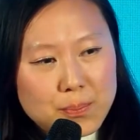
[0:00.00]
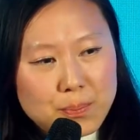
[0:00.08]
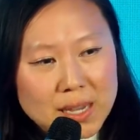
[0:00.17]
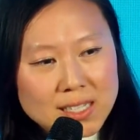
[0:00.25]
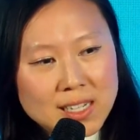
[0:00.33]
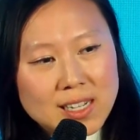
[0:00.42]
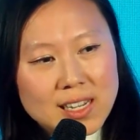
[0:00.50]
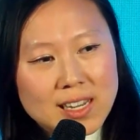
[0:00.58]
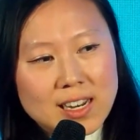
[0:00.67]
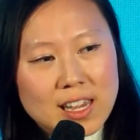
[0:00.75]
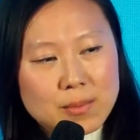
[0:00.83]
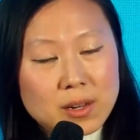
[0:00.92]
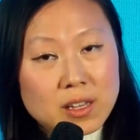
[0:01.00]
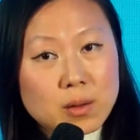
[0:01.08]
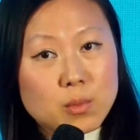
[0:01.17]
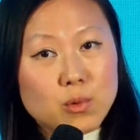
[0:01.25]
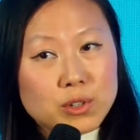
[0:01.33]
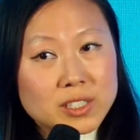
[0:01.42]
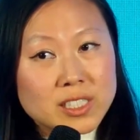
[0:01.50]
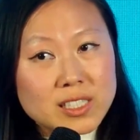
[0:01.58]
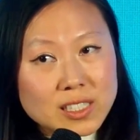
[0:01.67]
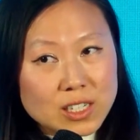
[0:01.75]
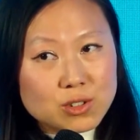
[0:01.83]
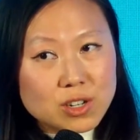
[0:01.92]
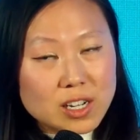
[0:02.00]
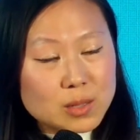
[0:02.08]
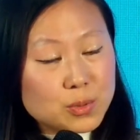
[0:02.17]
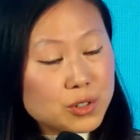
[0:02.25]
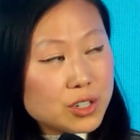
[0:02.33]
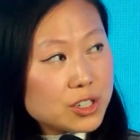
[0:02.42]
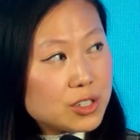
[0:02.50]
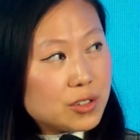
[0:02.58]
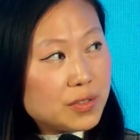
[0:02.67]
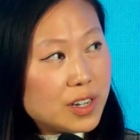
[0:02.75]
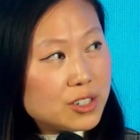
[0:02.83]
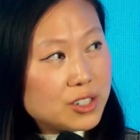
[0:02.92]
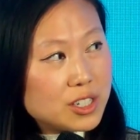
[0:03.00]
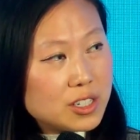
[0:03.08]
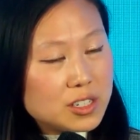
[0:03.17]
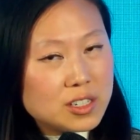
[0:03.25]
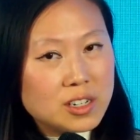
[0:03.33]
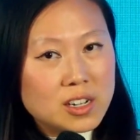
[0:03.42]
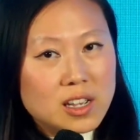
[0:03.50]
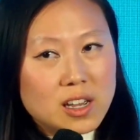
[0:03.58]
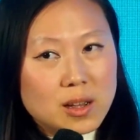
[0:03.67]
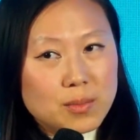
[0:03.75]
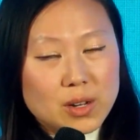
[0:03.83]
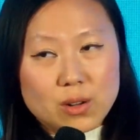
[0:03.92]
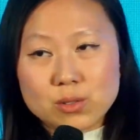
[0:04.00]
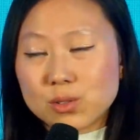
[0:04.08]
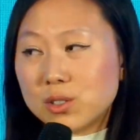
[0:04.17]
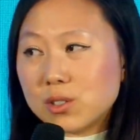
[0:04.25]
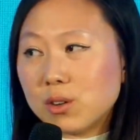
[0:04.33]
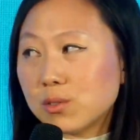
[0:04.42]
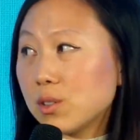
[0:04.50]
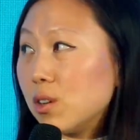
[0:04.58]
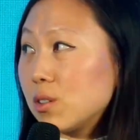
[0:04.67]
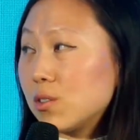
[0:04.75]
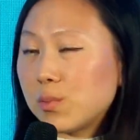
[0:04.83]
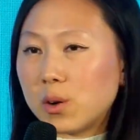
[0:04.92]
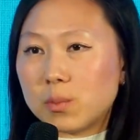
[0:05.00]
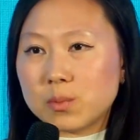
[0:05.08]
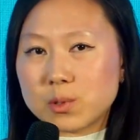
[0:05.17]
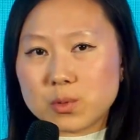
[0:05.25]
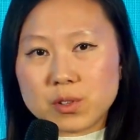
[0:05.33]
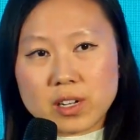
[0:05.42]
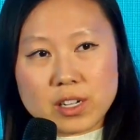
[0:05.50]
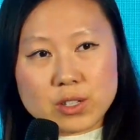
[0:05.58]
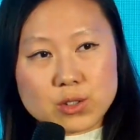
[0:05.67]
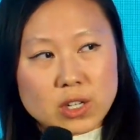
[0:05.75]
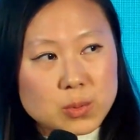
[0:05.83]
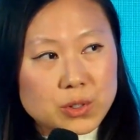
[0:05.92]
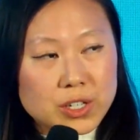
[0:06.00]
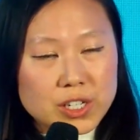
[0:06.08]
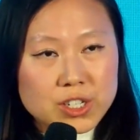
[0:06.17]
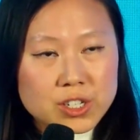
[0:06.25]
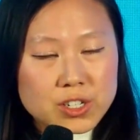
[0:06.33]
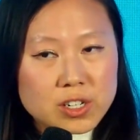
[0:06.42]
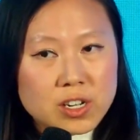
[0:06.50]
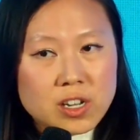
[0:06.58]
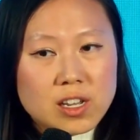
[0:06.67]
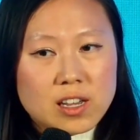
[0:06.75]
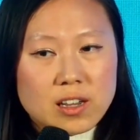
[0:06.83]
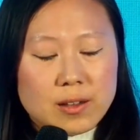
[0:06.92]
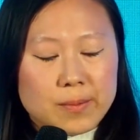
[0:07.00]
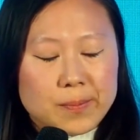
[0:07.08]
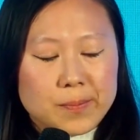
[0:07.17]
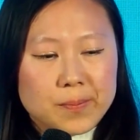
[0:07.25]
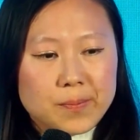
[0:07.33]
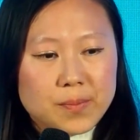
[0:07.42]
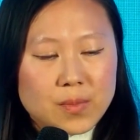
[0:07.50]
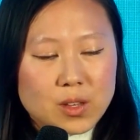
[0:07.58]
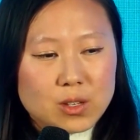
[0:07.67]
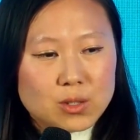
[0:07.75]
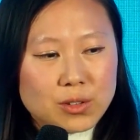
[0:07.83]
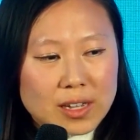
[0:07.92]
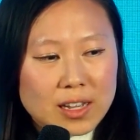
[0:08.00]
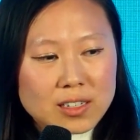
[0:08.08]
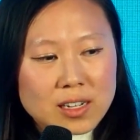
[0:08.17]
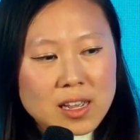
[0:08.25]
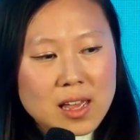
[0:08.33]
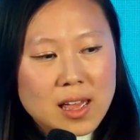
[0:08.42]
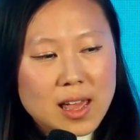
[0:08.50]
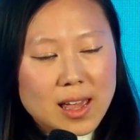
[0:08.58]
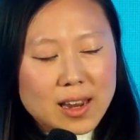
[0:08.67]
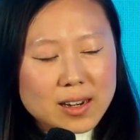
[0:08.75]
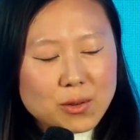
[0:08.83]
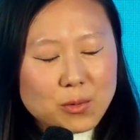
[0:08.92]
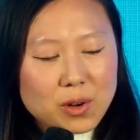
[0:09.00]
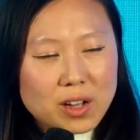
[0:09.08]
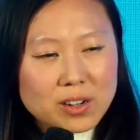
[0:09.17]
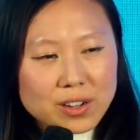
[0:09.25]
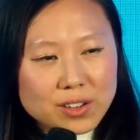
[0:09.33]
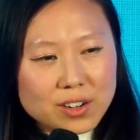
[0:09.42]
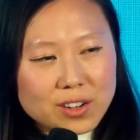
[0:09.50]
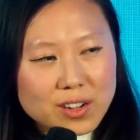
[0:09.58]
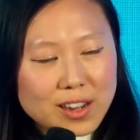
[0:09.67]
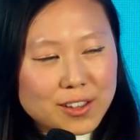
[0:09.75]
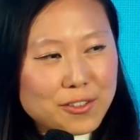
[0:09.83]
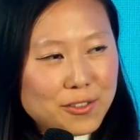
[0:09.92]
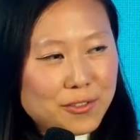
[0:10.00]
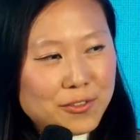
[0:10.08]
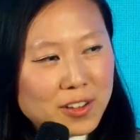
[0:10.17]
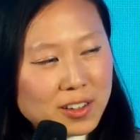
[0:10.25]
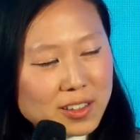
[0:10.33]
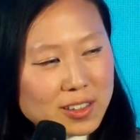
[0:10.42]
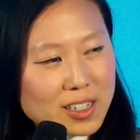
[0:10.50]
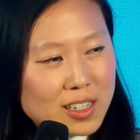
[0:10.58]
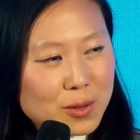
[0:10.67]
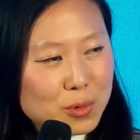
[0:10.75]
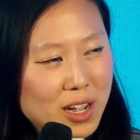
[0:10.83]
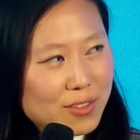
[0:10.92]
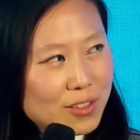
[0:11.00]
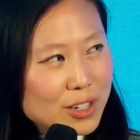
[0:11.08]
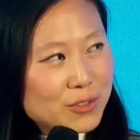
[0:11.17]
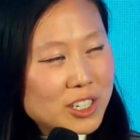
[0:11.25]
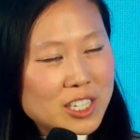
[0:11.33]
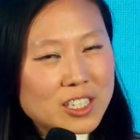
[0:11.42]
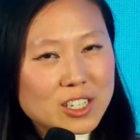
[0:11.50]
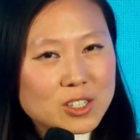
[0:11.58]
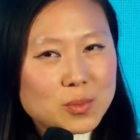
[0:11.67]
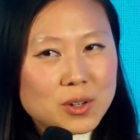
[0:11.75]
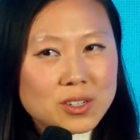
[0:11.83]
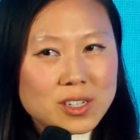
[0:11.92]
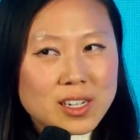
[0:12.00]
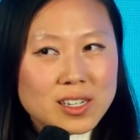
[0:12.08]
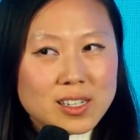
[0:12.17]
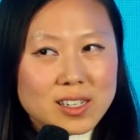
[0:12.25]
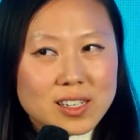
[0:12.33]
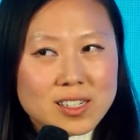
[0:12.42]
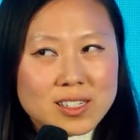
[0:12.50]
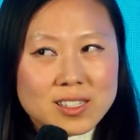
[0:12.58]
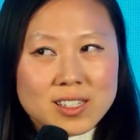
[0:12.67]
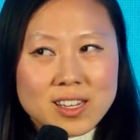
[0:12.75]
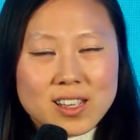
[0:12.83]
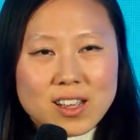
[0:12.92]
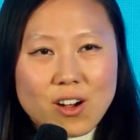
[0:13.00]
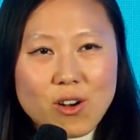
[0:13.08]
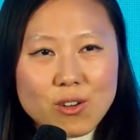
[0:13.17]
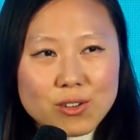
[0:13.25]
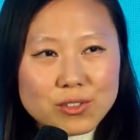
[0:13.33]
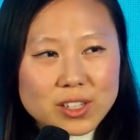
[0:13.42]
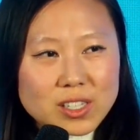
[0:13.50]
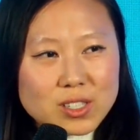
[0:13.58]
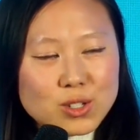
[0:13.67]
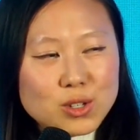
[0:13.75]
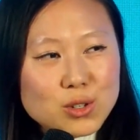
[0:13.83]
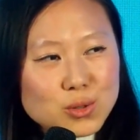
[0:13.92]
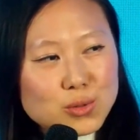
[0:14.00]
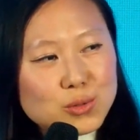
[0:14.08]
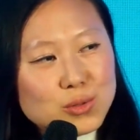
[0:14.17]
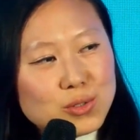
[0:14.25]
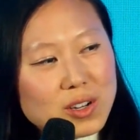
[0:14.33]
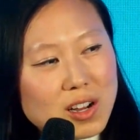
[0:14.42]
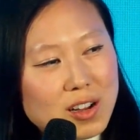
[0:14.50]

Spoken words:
enabling a more decentralized production of hydrogen that also solves lots of problems with transportation. So that. And another field that we haven't really touched upon today is all these new